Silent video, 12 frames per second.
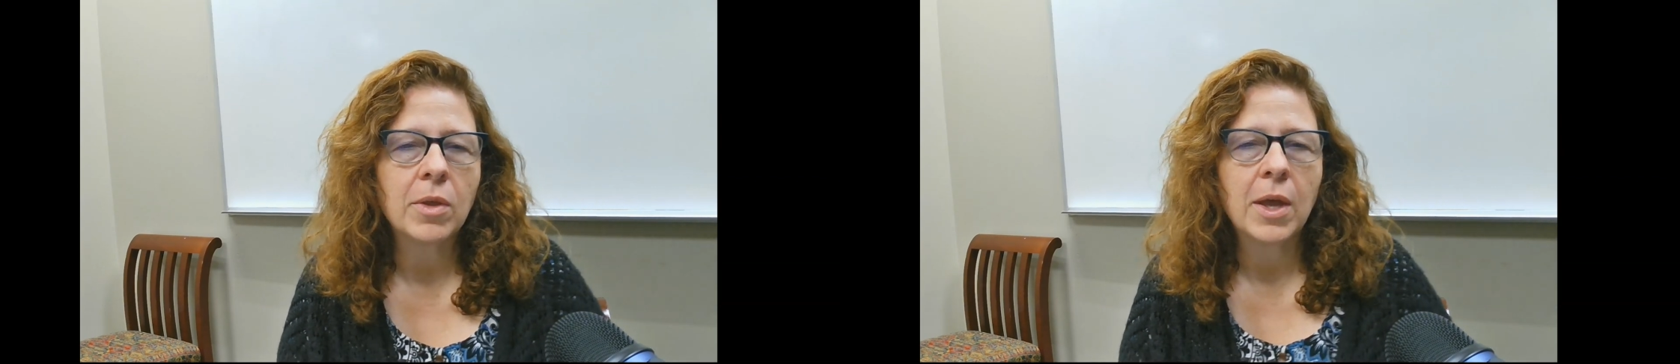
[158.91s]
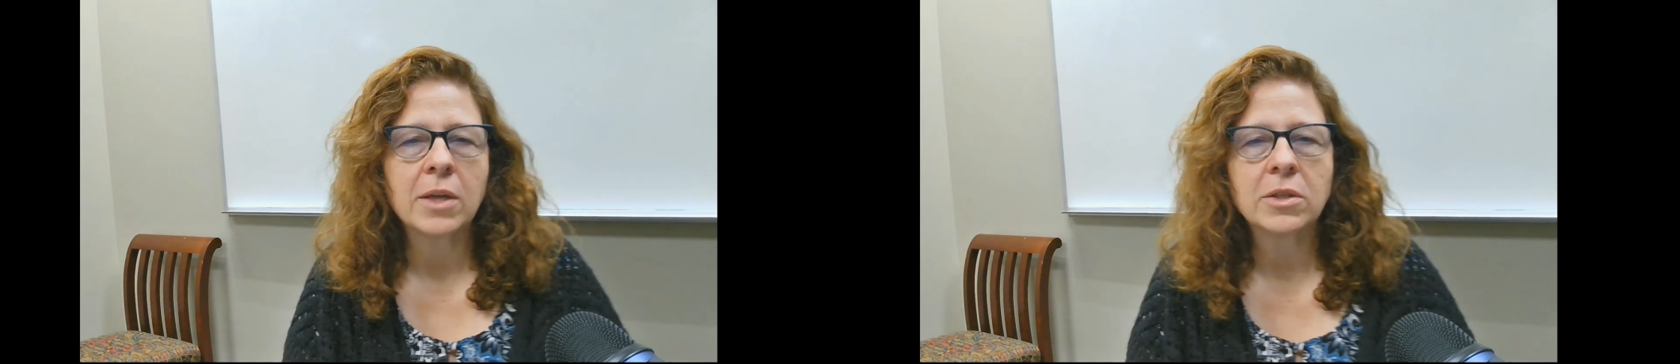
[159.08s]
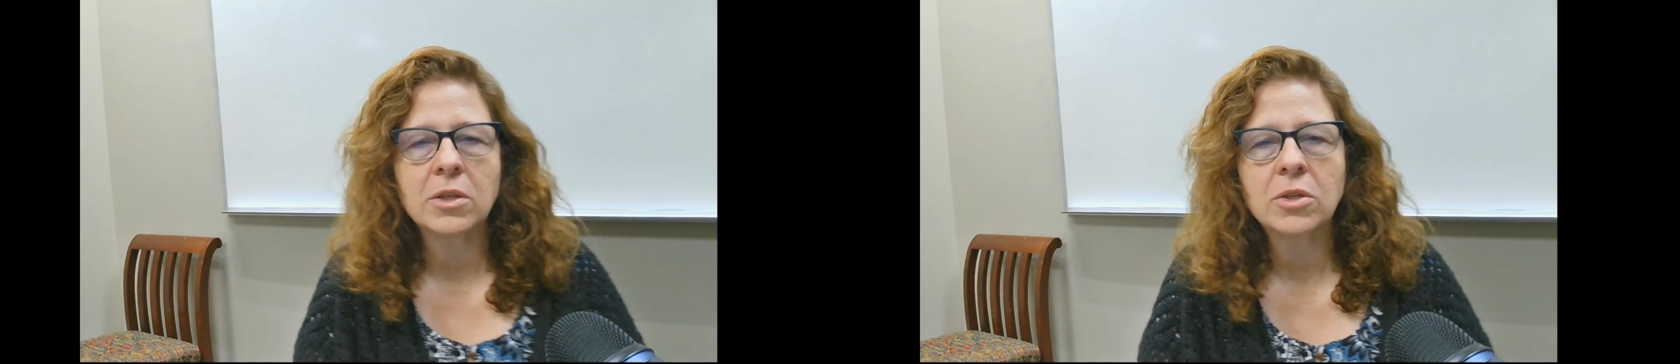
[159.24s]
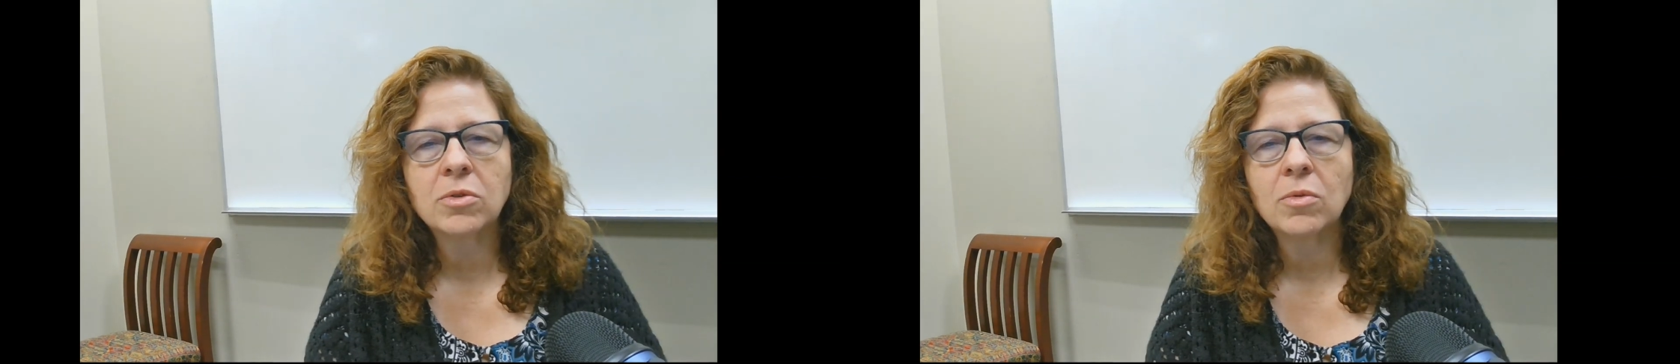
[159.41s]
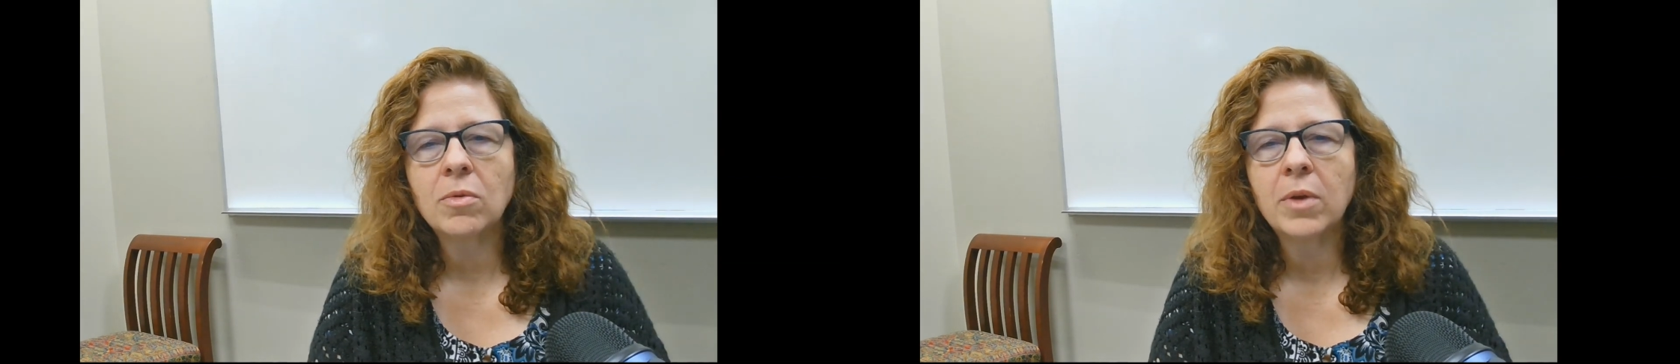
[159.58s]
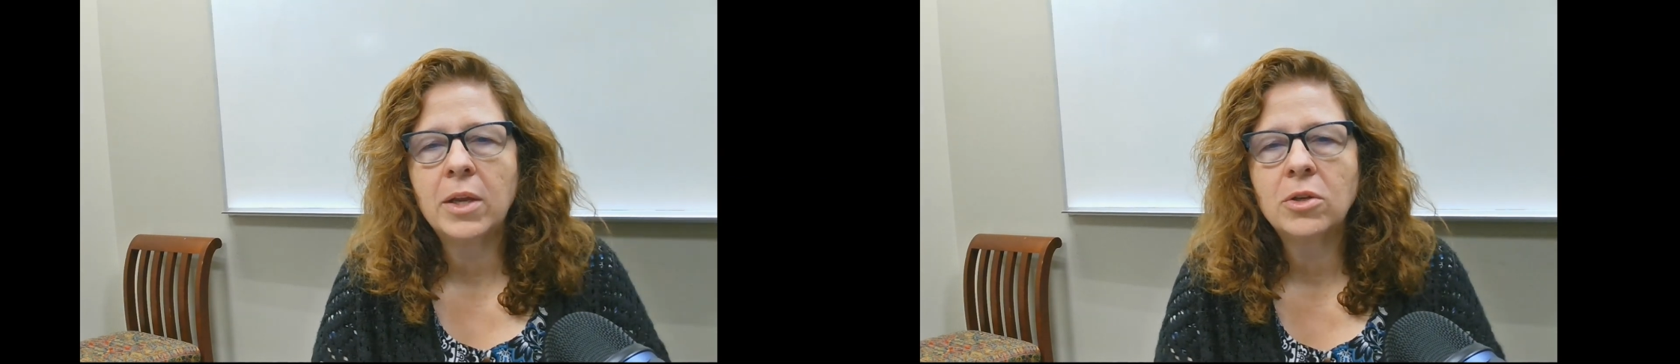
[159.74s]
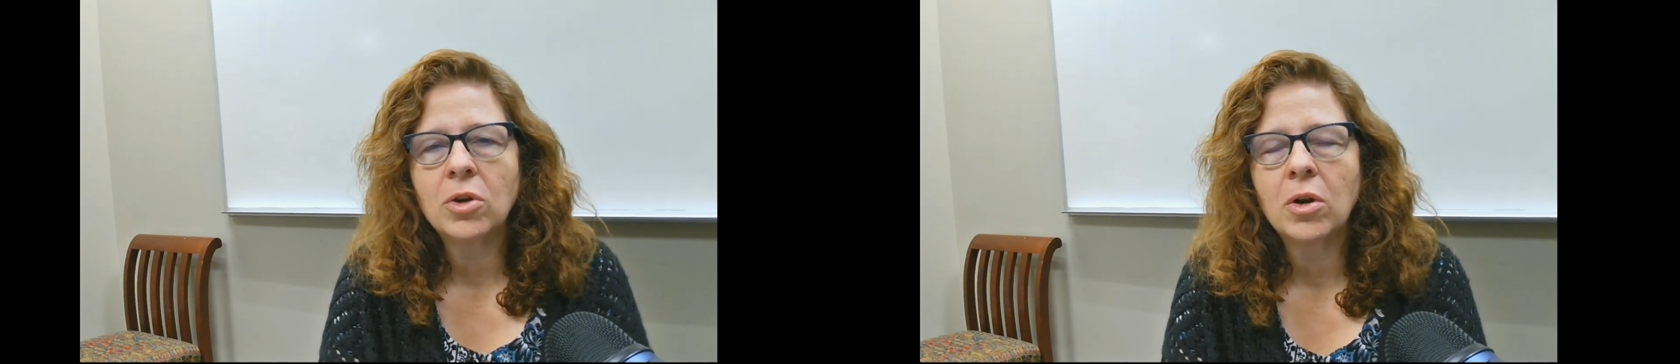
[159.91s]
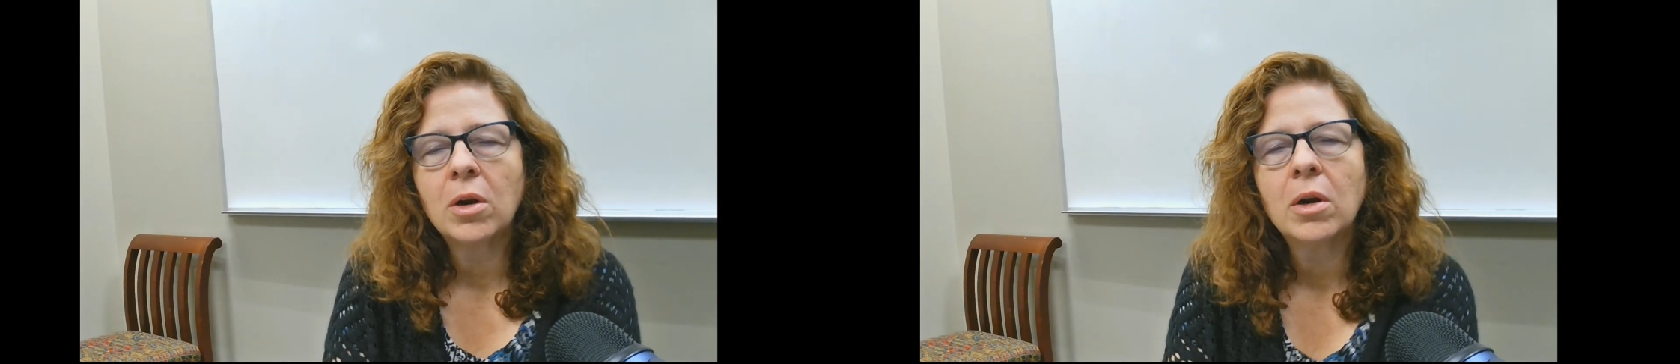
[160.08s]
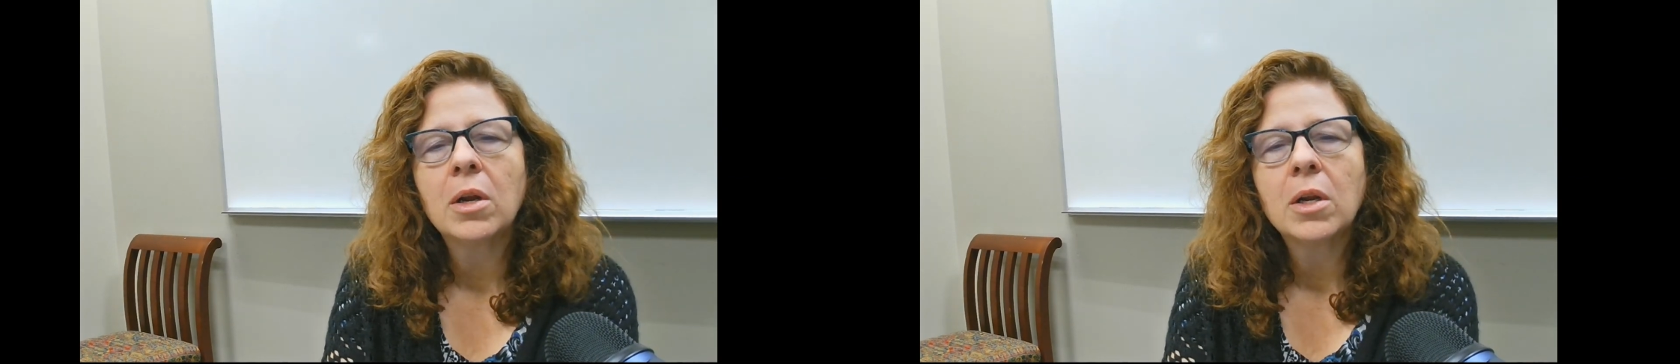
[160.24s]
as a sole
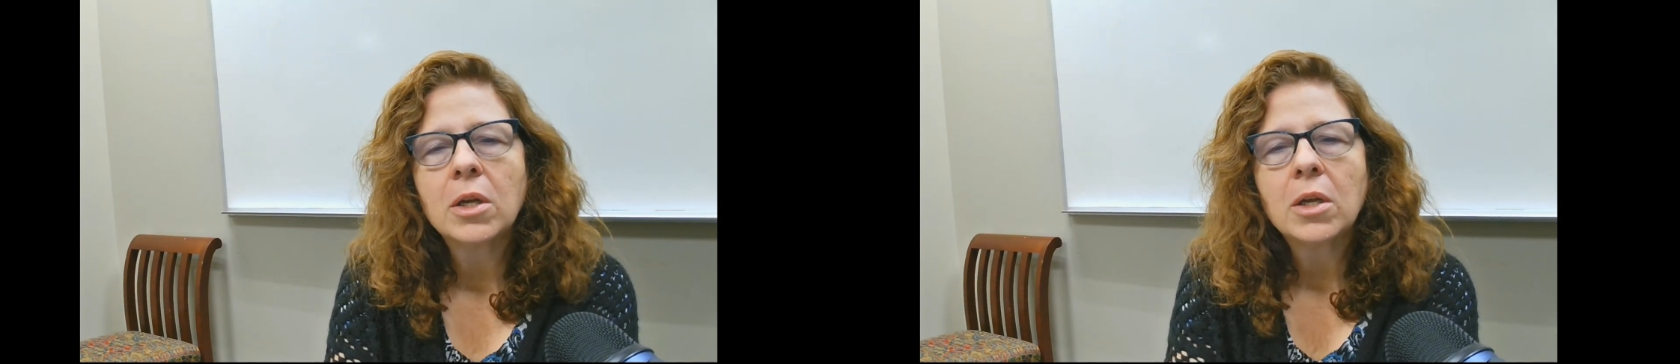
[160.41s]
HR